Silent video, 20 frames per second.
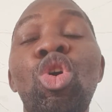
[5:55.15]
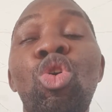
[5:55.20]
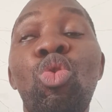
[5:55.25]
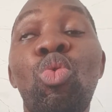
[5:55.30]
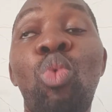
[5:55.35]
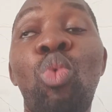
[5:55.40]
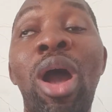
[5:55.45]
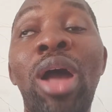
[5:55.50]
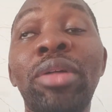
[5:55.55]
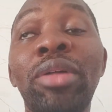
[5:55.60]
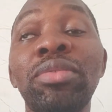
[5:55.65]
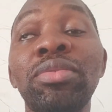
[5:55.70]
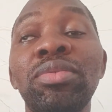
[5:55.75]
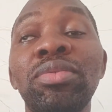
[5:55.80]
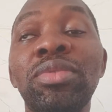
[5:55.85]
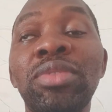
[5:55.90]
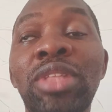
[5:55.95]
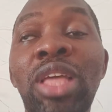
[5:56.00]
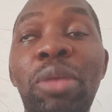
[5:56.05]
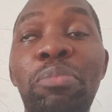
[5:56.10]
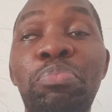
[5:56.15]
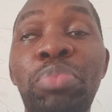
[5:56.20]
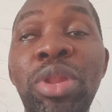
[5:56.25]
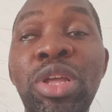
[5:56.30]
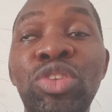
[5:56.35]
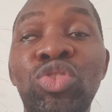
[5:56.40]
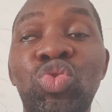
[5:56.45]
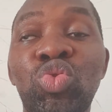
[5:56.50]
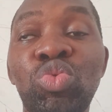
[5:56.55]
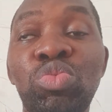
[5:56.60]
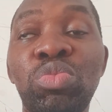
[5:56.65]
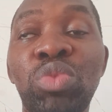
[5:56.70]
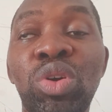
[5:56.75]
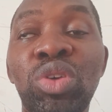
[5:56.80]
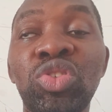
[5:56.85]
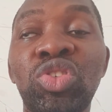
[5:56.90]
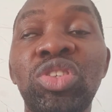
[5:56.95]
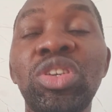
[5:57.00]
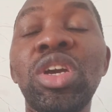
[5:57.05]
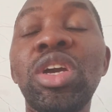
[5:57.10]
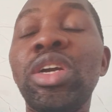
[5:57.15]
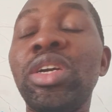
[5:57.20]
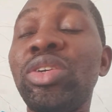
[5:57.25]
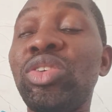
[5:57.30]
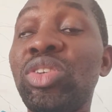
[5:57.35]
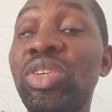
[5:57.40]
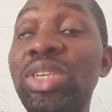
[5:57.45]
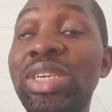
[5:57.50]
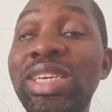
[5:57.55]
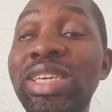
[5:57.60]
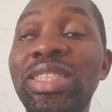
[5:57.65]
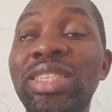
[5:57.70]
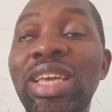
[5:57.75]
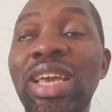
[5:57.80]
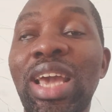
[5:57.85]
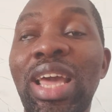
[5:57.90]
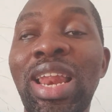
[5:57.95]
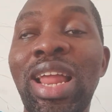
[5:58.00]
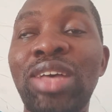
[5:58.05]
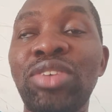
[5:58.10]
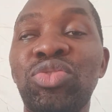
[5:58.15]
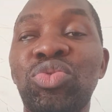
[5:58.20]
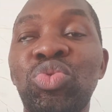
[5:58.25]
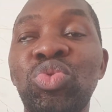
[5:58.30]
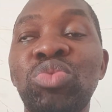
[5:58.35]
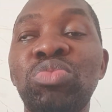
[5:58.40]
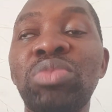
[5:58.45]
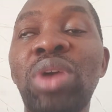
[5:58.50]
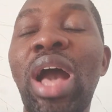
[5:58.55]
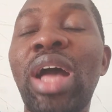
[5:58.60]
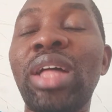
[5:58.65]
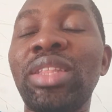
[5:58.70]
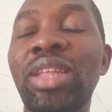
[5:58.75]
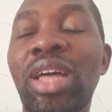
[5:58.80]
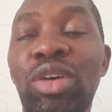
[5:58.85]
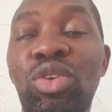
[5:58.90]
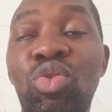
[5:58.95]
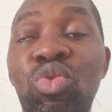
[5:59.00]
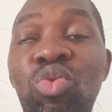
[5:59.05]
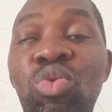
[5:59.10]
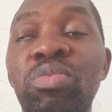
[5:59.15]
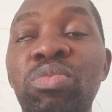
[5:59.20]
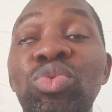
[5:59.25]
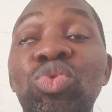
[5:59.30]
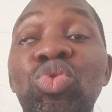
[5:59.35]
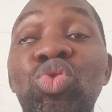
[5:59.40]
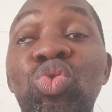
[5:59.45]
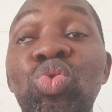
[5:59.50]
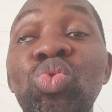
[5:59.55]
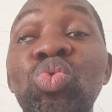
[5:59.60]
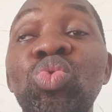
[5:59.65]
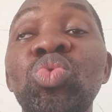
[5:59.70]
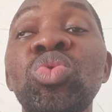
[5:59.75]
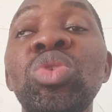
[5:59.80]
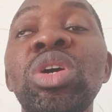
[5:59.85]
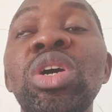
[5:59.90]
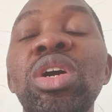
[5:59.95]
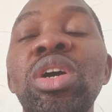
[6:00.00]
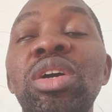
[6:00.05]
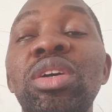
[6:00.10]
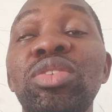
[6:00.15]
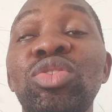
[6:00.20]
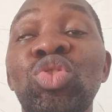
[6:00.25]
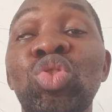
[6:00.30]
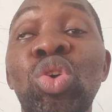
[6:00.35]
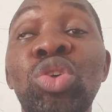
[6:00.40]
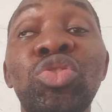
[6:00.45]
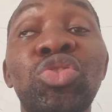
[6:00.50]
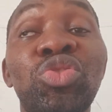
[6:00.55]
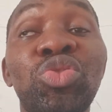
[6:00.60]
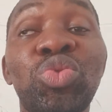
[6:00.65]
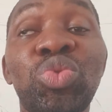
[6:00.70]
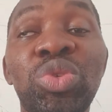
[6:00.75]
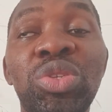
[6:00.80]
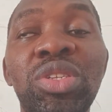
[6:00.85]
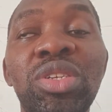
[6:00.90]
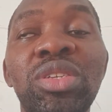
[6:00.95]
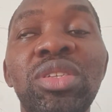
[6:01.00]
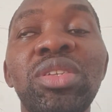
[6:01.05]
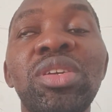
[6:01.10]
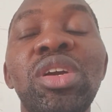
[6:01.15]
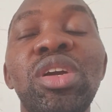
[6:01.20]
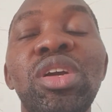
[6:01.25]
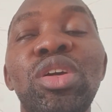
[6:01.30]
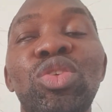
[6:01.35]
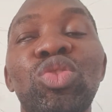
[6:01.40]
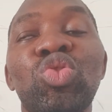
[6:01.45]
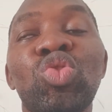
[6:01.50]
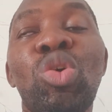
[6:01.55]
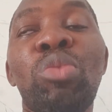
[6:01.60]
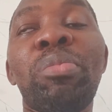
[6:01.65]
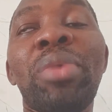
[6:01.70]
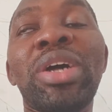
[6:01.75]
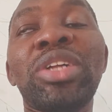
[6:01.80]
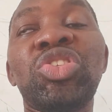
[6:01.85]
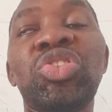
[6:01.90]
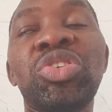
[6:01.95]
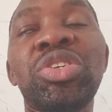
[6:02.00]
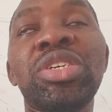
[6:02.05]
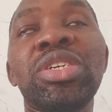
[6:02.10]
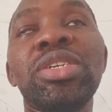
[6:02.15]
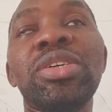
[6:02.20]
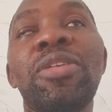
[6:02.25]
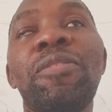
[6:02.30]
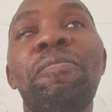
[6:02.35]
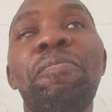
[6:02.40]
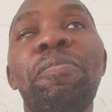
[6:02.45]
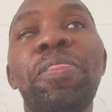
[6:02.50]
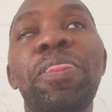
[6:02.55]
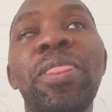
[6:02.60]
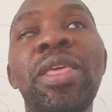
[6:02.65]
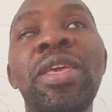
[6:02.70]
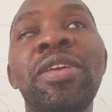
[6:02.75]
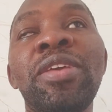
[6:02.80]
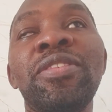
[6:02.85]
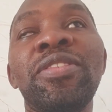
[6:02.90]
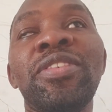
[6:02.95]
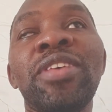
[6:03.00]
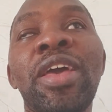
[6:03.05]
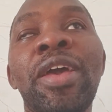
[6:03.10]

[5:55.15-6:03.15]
1, they play too much in the classroom and at home. 2, not reading. Number 3 is